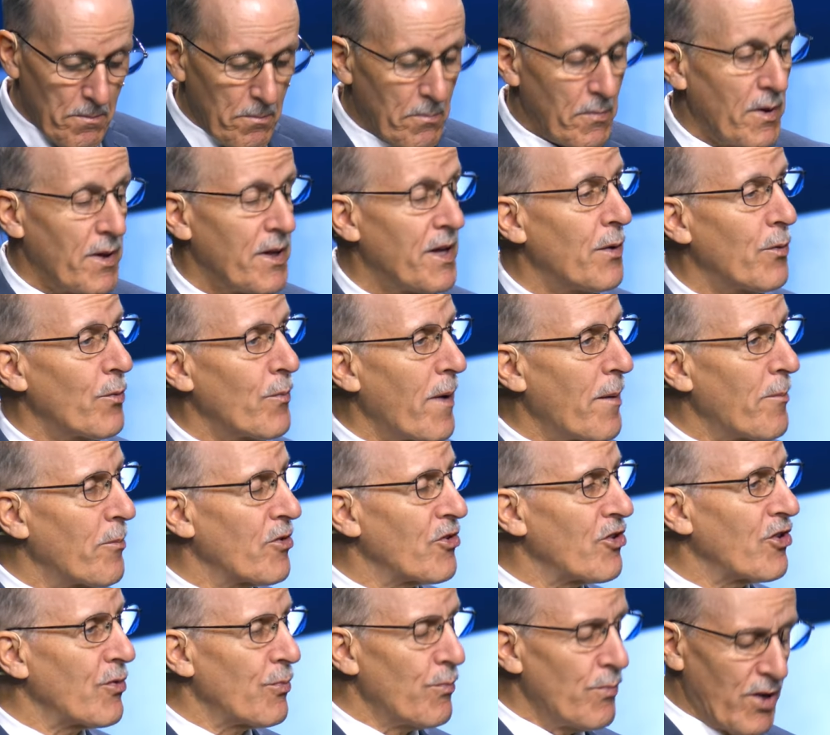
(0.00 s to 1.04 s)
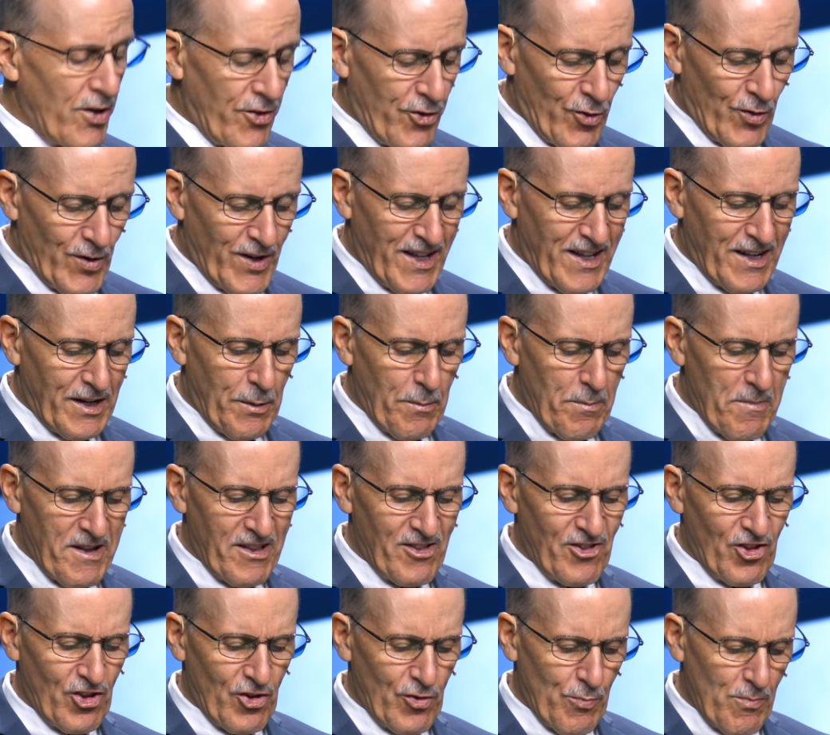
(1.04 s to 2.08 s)
He remembers his mother and he
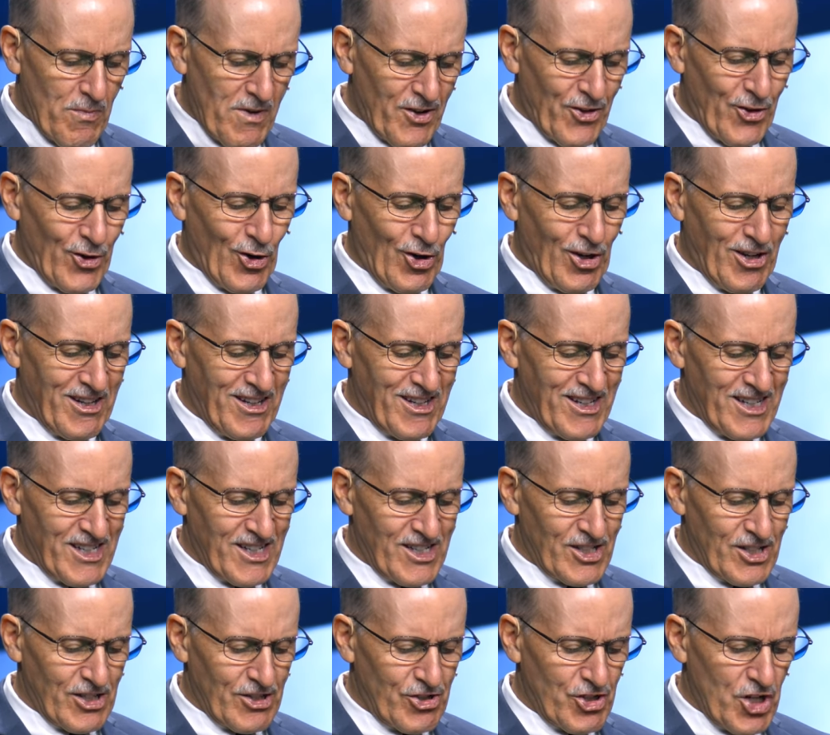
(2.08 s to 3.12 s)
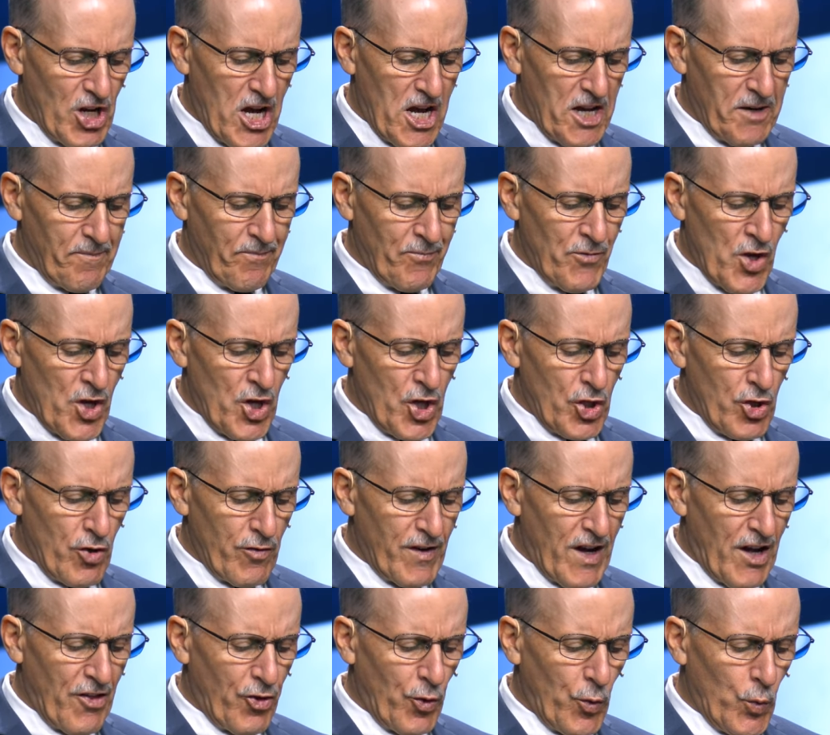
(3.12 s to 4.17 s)
commends his mother to John. You've
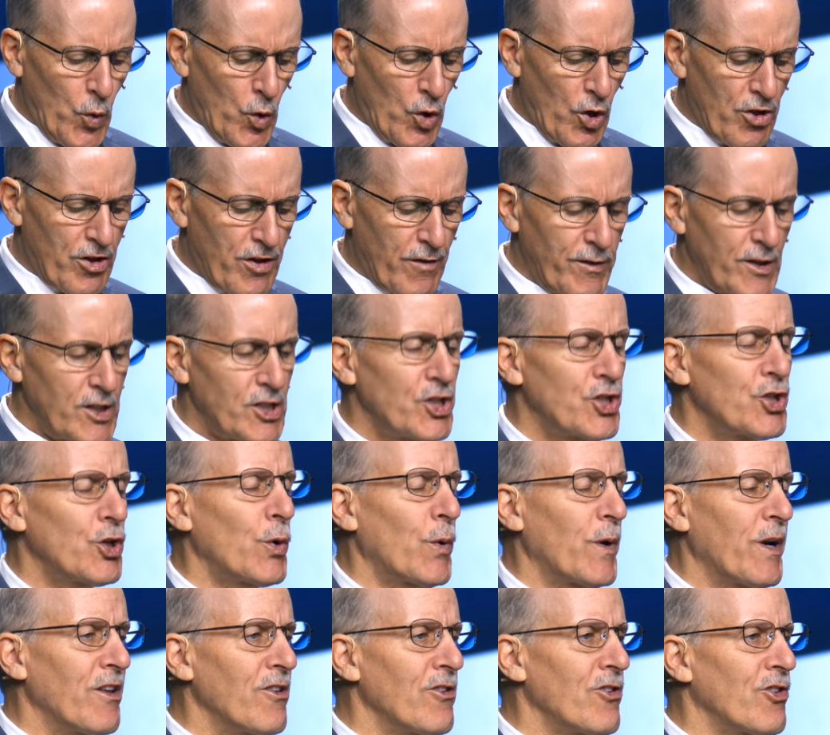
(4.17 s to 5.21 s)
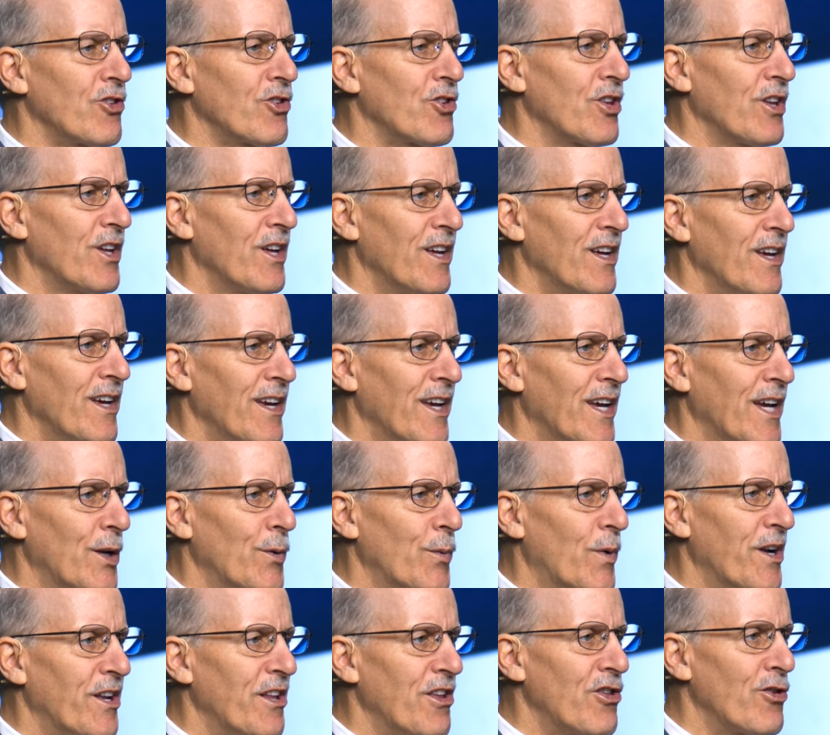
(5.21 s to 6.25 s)
got the words of assurance in
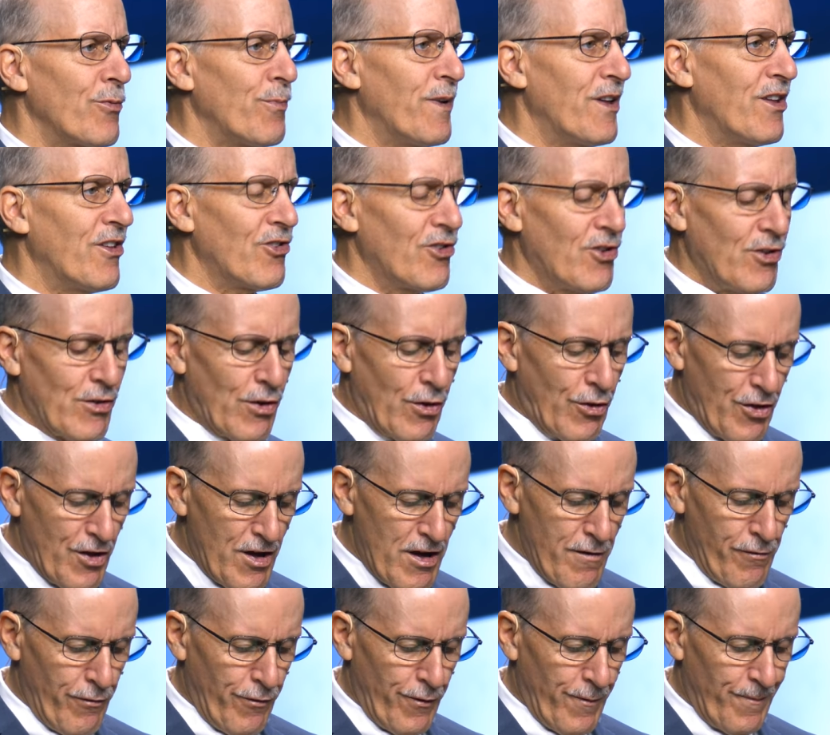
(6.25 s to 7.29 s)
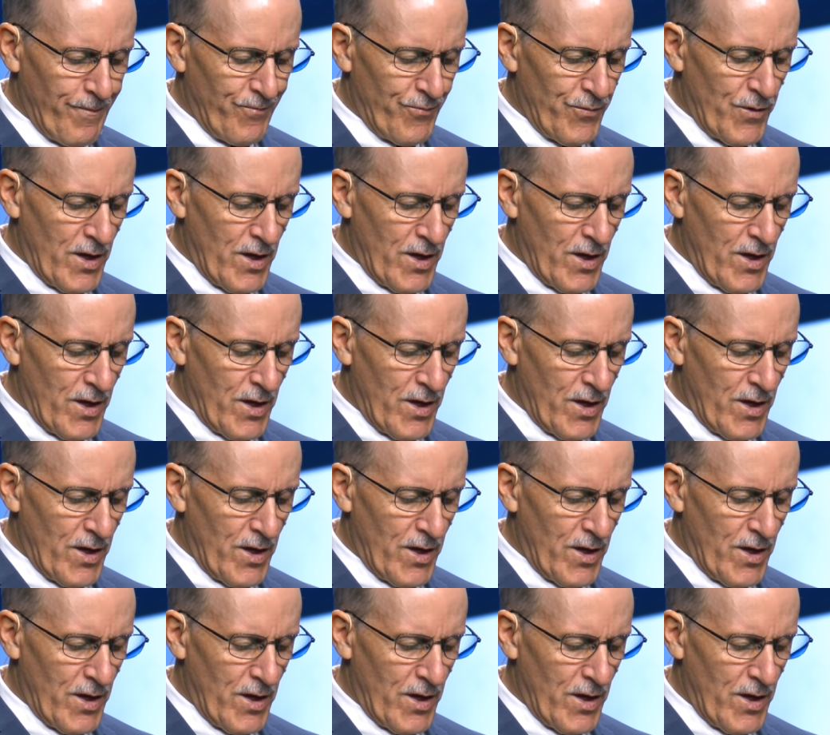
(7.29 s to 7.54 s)
what he speaks to the thief.